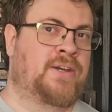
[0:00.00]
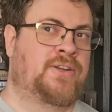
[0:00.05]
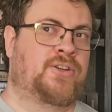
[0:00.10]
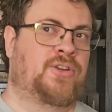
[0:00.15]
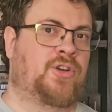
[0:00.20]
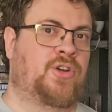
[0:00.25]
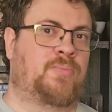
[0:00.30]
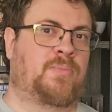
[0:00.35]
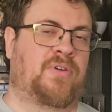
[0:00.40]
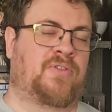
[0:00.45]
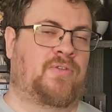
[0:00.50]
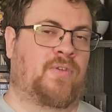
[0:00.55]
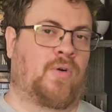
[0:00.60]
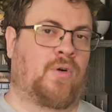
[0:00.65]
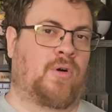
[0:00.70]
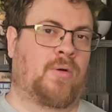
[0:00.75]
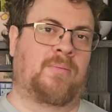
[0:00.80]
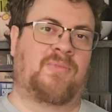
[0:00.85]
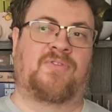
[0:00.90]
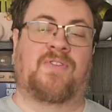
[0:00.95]
to
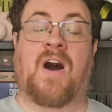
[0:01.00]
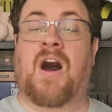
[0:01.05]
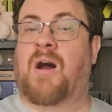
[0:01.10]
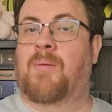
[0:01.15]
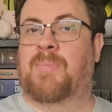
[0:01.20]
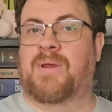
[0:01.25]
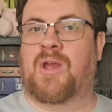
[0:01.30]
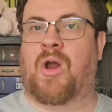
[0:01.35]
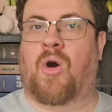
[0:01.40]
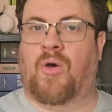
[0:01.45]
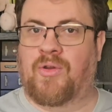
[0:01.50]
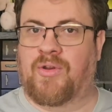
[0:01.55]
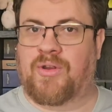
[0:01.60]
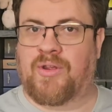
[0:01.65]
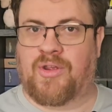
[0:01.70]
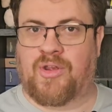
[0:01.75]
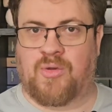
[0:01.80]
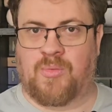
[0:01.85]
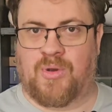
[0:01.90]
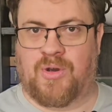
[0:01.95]
perform far beyond
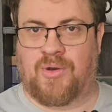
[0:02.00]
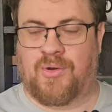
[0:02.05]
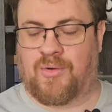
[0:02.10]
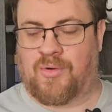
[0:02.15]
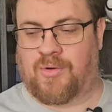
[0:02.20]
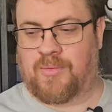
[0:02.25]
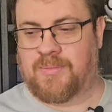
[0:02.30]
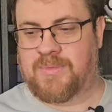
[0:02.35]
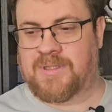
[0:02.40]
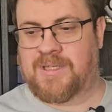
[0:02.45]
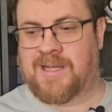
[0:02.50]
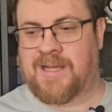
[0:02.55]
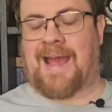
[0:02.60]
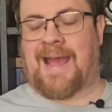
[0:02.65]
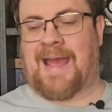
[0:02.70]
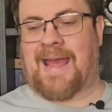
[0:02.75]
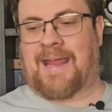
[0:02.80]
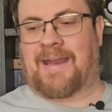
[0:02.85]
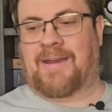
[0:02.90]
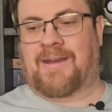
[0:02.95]
human norms.
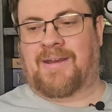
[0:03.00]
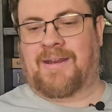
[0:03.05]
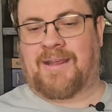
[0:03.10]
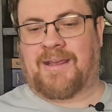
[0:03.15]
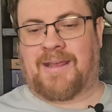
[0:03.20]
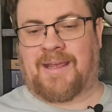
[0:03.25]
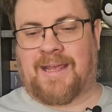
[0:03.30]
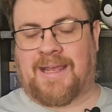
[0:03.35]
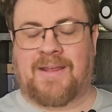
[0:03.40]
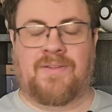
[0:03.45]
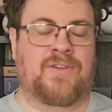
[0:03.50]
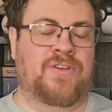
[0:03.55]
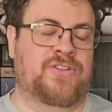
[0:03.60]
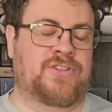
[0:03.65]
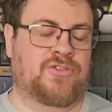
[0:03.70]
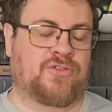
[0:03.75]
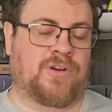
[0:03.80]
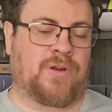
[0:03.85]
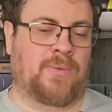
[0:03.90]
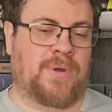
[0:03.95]
And in the
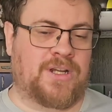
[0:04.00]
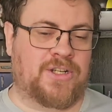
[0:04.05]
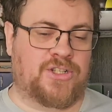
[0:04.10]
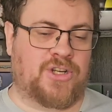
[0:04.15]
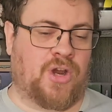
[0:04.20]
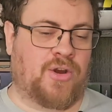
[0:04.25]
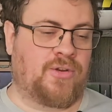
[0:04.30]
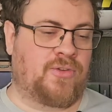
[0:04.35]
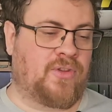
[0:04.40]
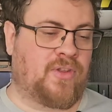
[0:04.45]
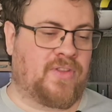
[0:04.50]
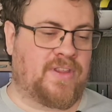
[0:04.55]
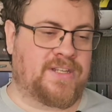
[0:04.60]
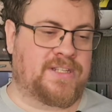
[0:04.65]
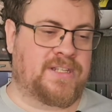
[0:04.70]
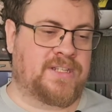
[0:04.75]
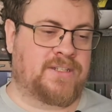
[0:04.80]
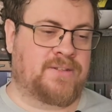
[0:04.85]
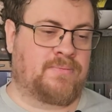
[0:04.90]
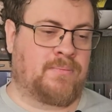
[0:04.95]
story we are shown that
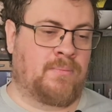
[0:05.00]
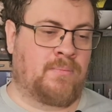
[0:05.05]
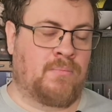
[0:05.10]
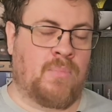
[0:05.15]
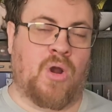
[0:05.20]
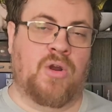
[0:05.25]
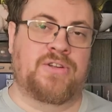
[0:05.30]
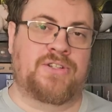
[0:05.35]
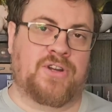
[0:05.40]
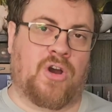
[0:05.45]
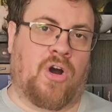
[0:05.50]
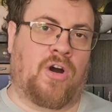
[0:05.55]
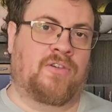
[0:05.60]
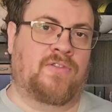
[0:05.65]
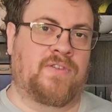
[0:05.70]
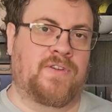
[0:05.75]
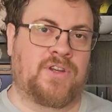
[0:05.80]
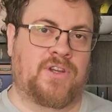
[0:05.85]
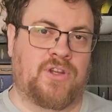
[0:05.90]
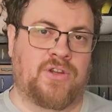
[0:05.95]
this is most
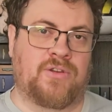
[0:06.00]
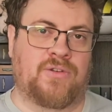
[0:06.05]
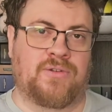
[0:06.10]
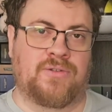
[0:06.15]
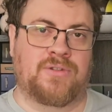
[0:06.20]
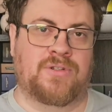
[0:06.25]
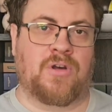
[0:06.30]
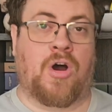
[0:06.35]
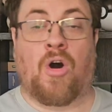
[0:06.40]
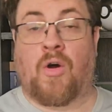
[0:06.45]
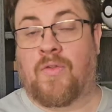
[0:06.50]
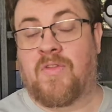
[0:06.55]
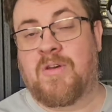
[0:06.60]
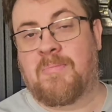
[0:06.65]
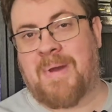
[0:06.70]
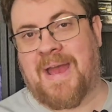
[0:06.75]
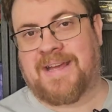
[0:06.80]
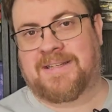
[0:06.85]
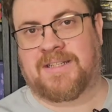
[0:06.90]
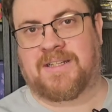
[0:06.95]
often used on the
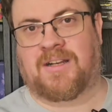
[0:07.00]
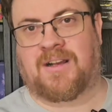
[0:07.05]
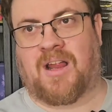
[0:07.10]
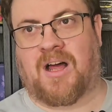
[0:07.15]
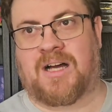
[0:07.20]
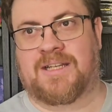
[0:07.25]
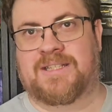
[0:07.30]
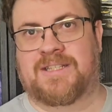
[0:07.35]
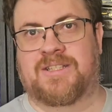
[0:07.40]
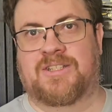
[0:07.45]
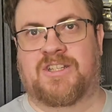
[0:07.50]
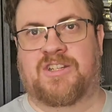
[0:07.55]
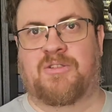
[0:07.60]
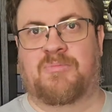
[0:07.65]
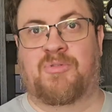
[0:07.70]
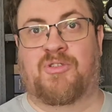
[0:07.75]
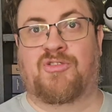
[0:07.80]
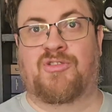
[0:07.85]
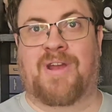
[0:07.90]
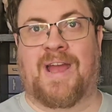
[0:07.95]
peasant classes to
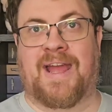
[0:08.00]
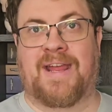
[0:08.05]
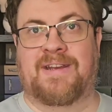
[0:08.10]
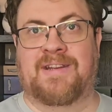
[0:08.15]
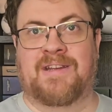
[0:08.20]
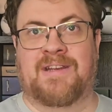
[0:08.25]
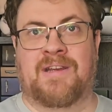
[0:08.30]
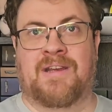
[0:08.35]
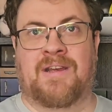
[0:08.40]
create